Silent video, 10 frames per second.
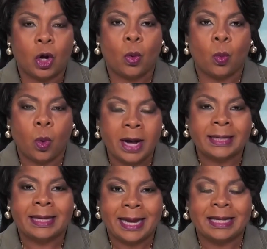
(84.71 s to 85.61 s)
What
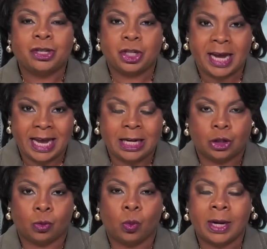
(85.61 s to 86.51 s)
can
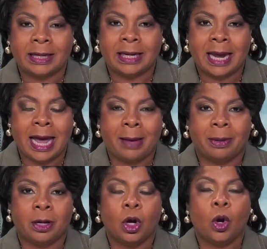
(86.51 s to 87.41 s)
change? What can happen?